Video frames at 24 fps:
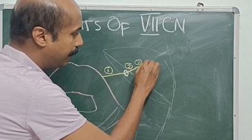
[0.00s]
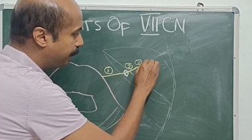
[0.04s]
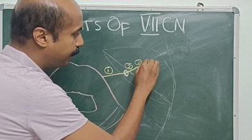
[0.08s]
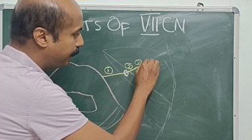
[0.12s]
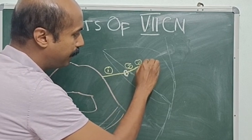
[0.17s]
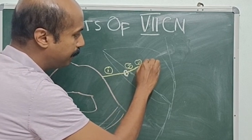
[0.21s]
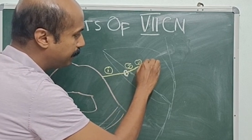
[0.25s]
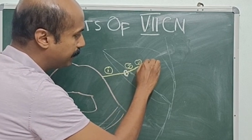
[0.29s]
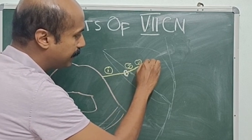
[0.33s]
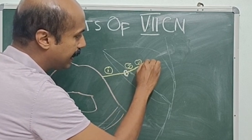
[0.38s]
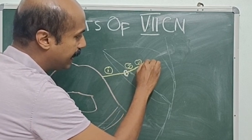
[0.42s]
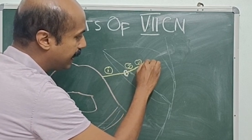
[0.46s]
and
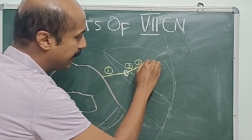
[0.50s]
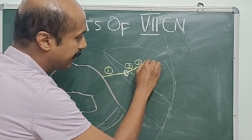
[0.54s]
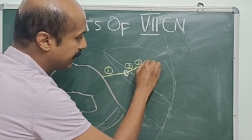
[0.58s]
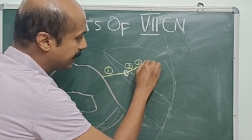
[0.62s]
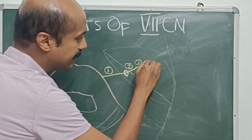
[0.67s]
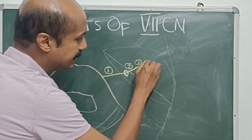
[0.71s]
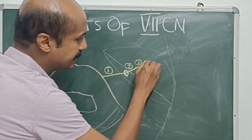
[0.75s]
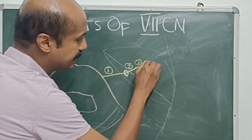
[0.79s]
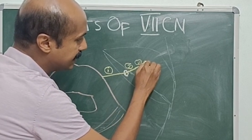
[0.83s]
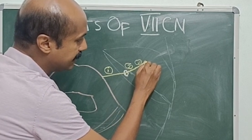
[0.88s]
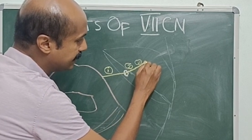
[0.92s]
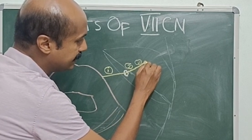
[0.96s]
from there
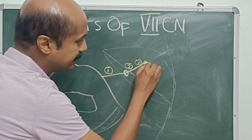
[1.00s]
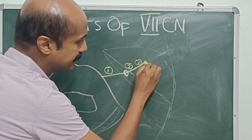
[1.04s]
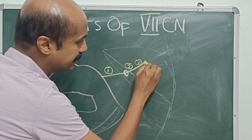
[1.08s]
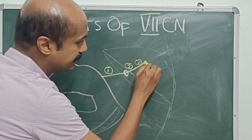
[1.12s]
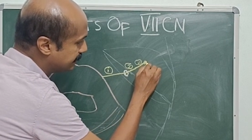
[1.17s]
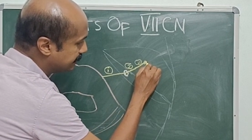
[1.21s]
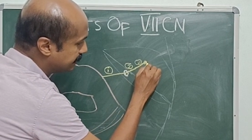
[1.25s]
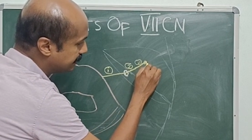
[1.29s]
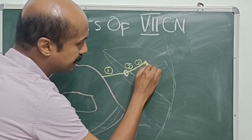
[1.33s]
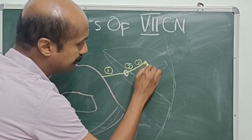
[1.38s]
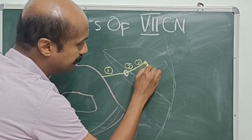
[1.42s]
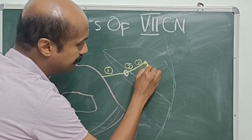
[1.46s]
it takes
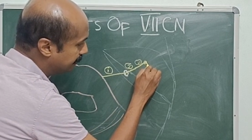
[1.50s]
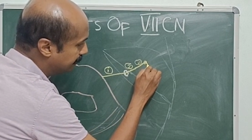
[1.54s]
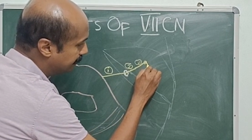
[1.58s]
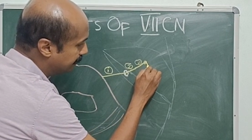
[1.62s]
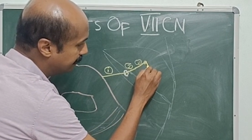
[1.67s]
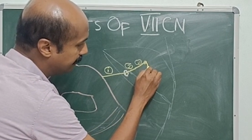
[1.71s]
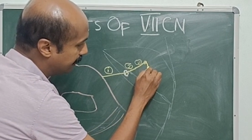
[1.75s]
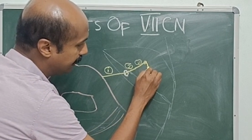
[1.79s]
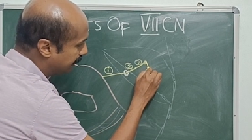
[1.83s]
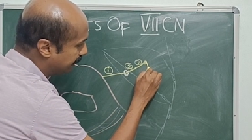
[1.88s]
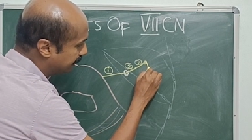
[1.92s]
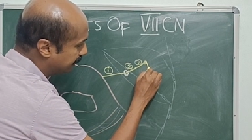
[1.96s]
a
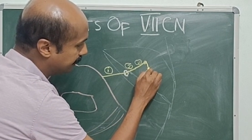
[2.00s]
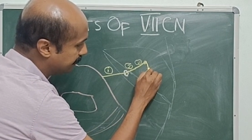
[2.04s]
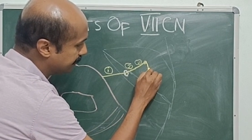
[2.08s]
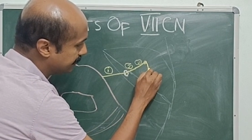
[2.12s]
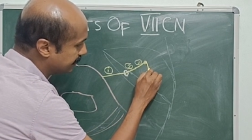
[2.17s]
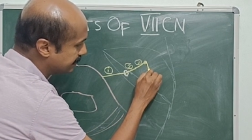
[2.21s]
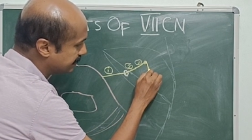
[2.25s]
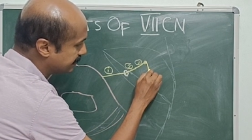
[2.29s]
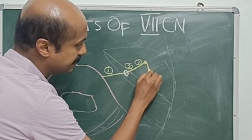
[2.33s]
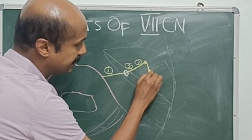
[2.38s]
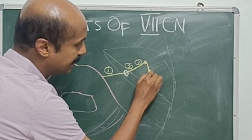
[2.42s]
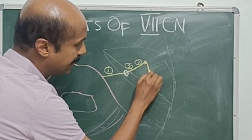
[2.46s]
turn like
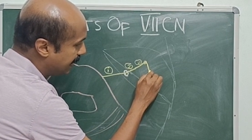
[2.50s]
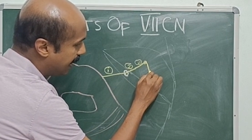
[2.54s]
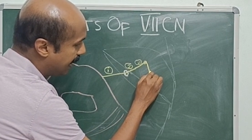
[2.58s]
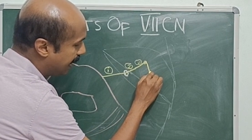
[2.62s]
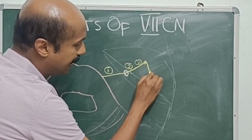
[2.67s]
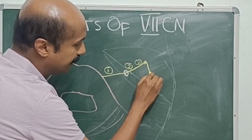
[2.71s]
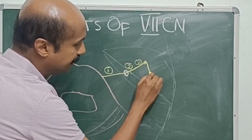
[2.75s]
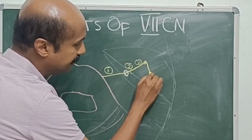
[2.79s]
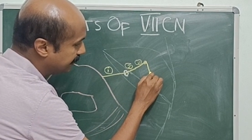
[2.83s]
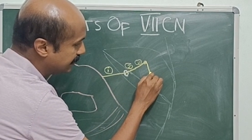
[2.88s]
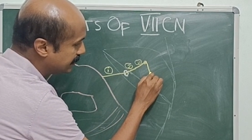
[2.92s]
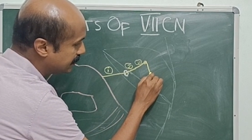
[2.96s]
this,
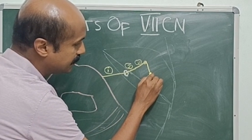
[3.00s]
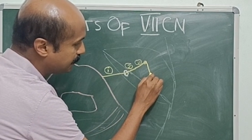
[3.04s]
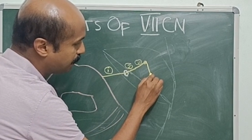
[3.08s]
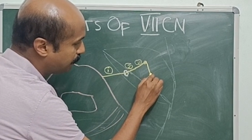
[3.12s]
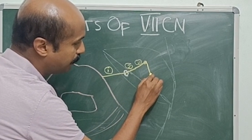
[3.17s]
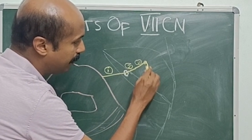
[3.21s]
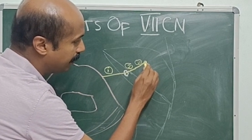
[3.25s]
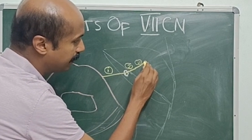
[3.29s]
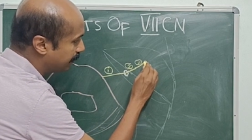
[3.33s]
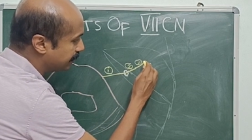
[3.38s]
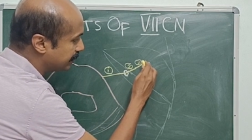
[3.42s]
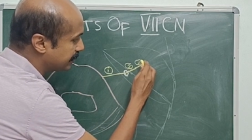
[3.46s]
and this
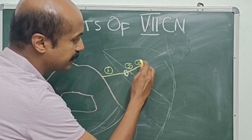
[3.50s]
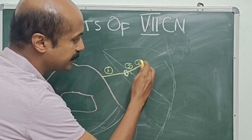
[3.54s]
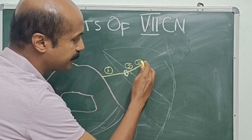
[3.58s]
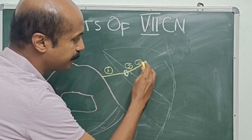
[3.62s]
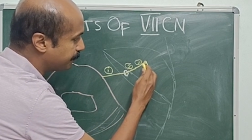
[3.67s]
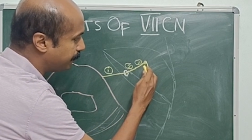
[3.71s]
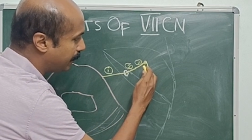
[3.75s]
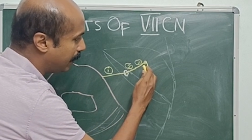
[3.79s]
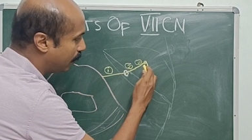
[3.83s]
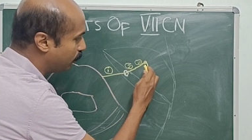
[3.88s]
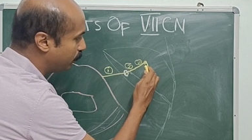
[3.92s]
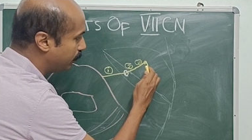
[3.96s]
part is
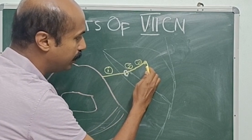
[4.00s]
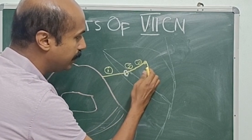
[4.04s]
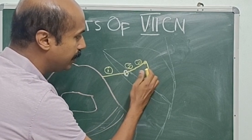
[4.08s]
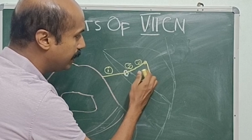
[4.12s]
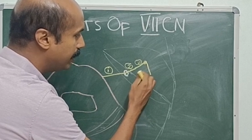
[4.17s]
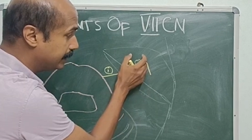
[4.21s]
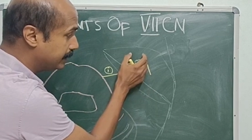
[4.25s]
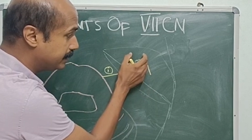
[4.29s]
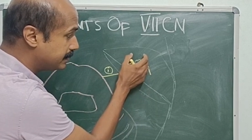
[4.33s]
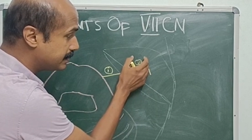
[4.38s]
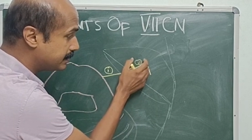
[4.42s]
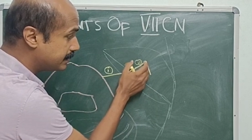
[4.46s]
found,
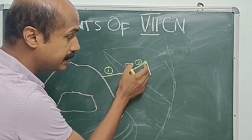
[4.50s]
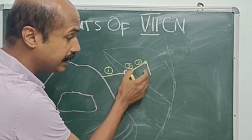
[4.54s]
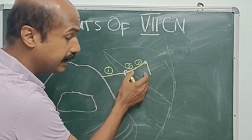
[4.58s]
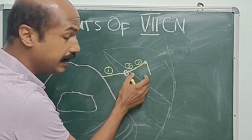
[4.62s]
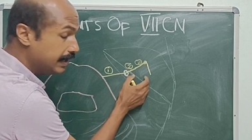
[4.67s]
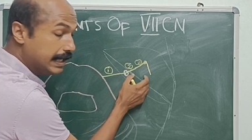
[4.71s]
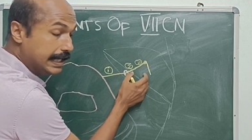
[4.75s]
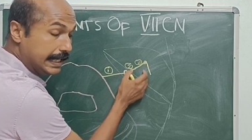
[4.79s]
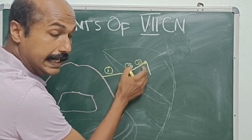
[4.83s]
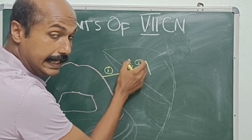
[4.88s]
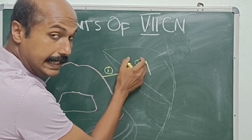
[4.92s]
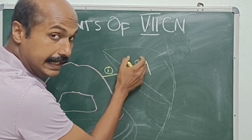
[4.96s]
and this is
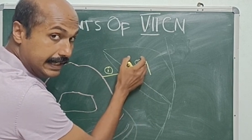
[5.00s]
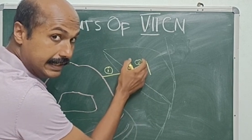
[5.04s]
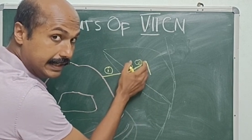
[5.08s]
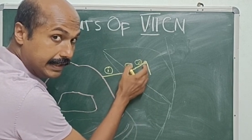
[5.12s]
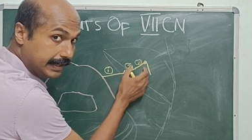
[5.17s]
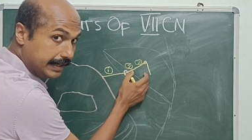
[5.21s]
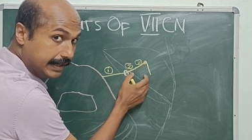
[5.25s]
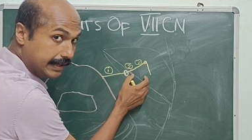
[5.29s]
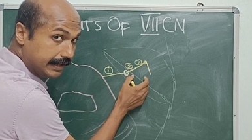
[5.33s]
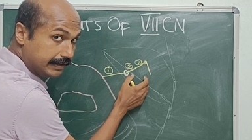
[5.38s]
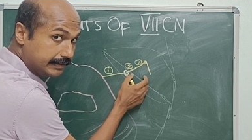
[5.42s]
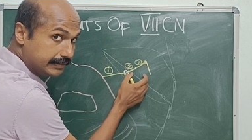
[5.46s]
the
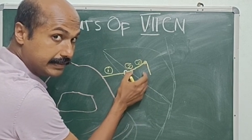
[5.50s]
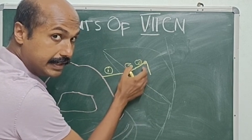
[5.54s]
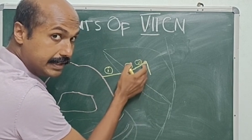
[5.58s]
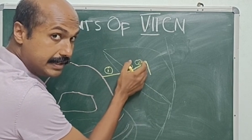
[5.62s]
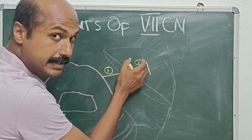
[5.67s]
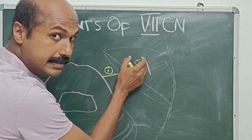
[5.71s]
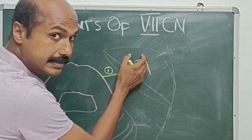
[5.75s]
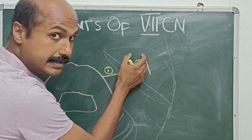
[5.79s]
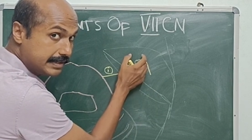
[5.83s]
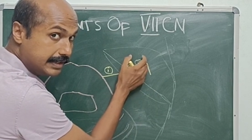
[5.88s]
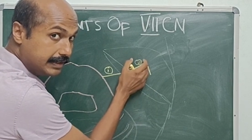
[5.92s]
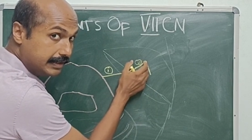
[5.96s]
inner ear.
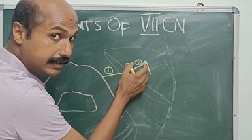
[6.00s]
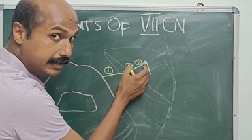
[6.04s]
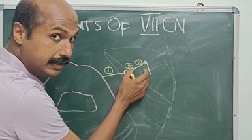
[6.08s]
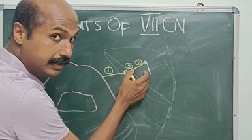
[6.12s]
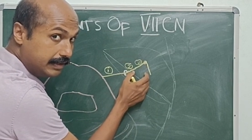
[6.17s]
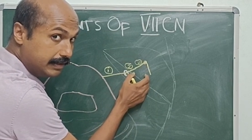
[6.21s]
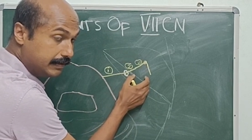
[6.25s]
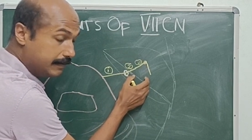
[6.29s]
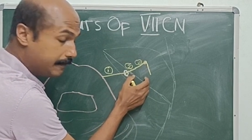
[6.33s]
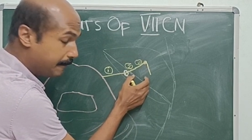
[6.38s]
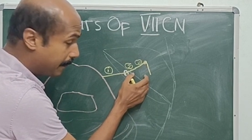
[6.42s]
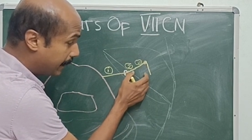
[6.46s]
Three is the
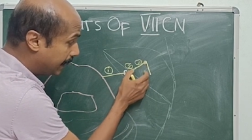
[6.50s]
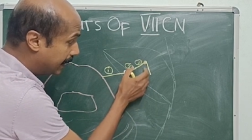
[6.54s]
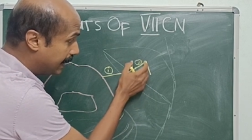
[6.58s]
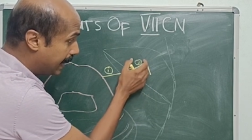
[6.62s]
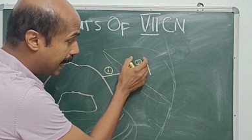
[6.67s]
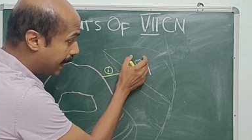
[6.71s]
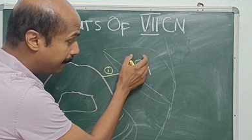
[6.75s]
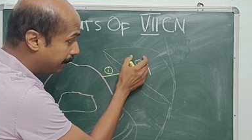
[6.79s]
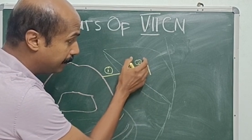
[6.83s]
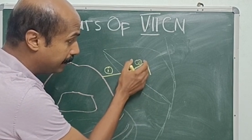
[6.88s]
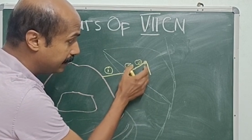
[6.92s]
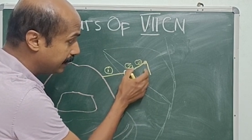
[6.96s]
uh,
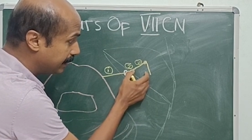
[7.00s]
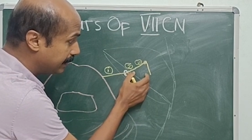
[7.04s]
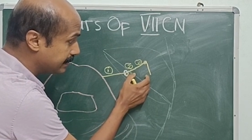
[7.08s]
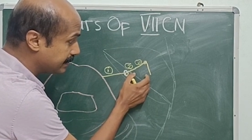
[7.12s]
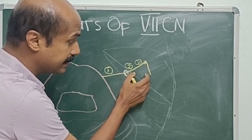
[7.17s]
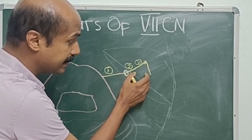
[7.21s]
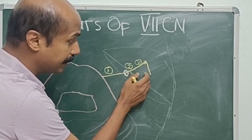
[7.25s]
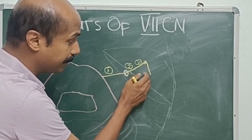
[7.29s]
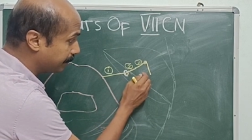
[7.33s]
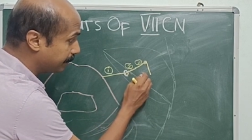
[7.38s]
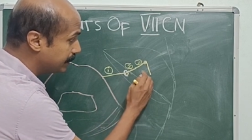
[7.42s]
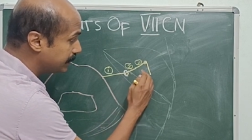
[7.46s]
labyrinthine
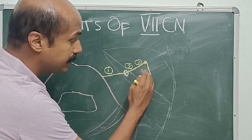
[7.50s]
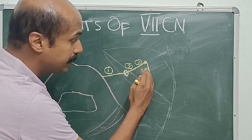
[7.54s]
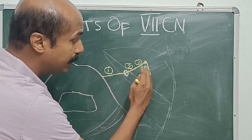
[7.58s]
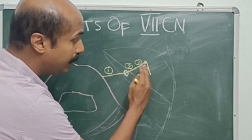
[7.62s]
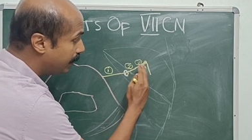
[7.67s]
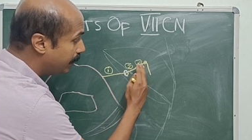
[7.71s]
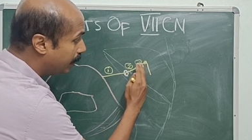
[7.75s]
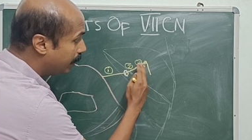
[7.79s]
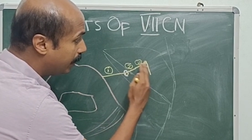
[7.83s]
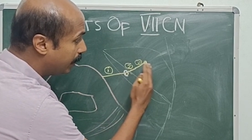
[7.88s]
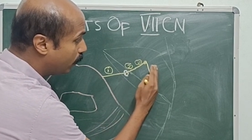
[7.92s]
segment.